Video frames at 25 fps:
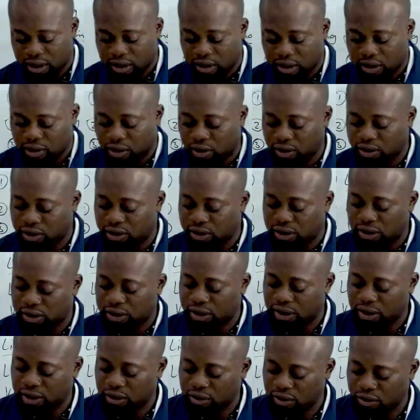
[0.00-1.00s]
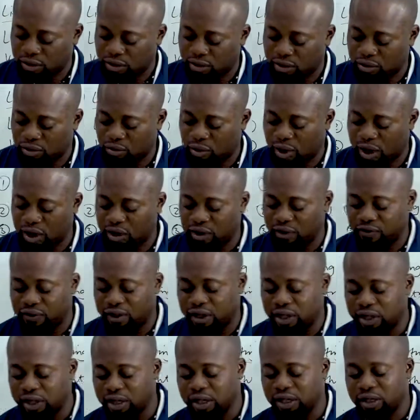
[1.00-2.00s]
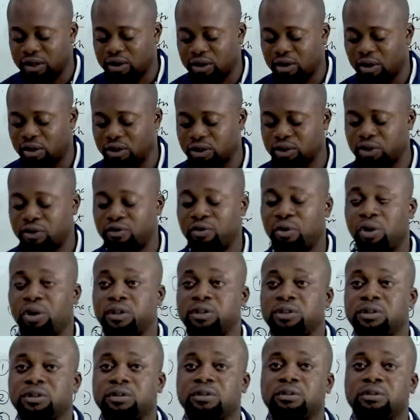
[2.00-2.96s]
Consistently, one of the leading cause of what?